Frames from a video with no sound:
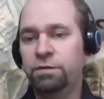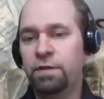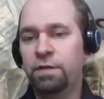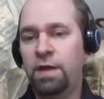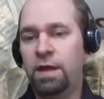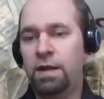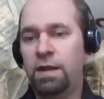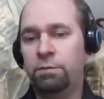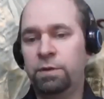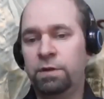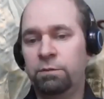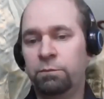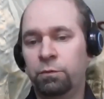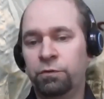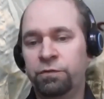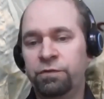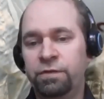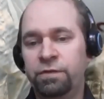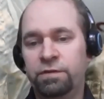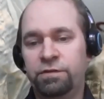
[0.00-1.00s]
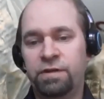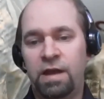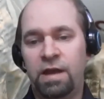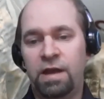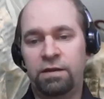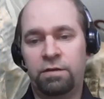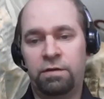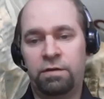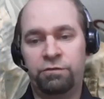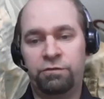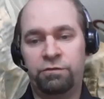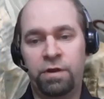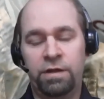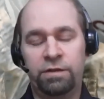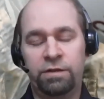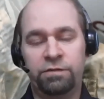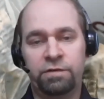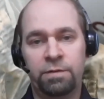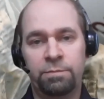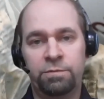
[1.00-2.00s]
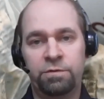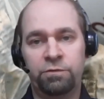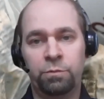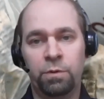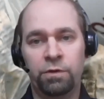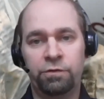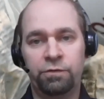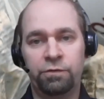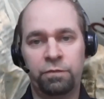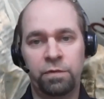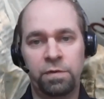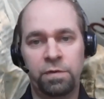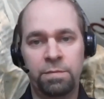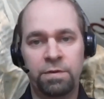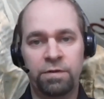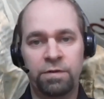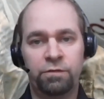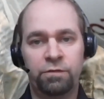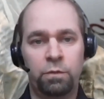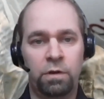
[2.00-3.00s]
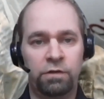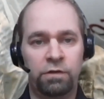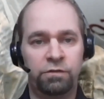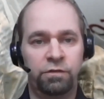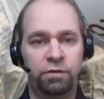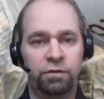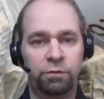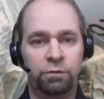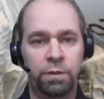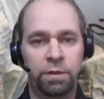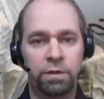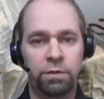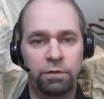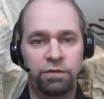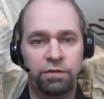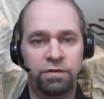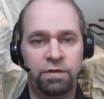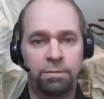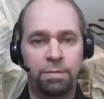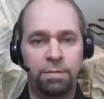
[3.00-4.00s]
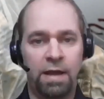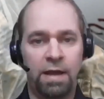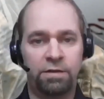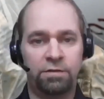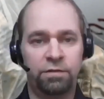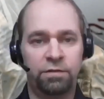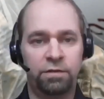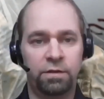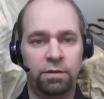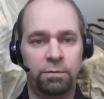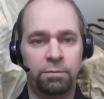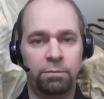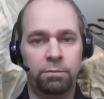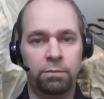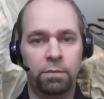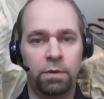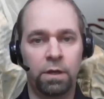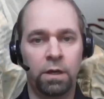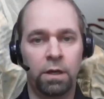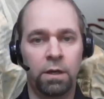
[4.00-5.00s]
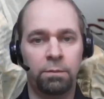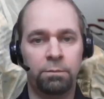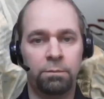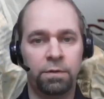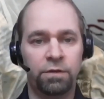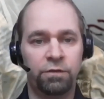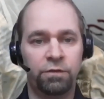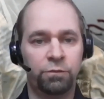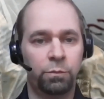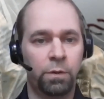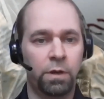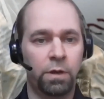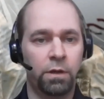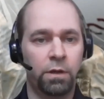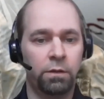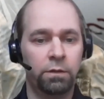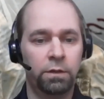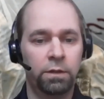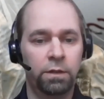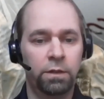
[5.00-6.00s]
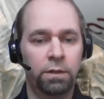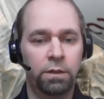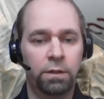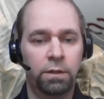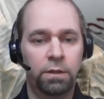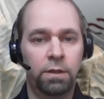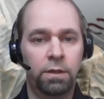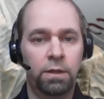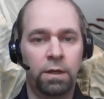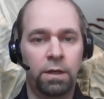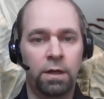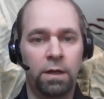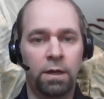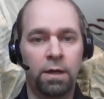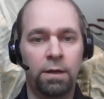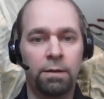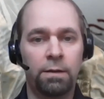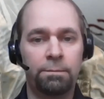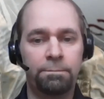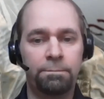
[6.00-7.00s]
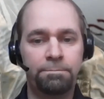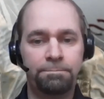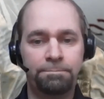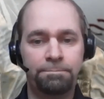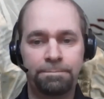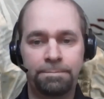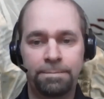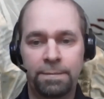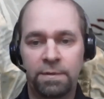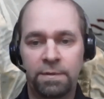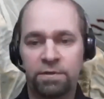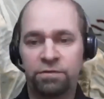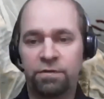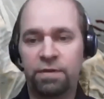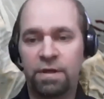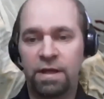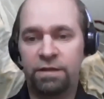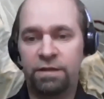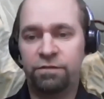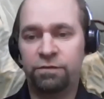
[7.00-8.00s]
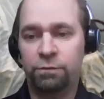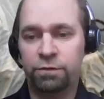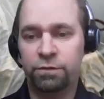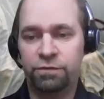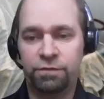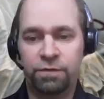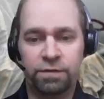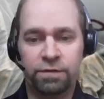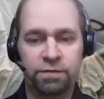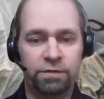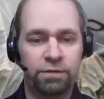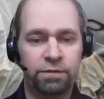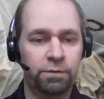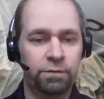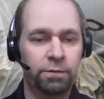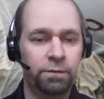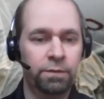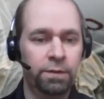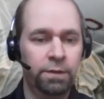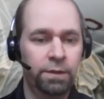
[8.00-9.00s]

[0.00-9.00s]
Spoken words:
do that. And we'll see the chat transcript as well. So if we miss questions, we can always come back to them as well. So that's always fun to do.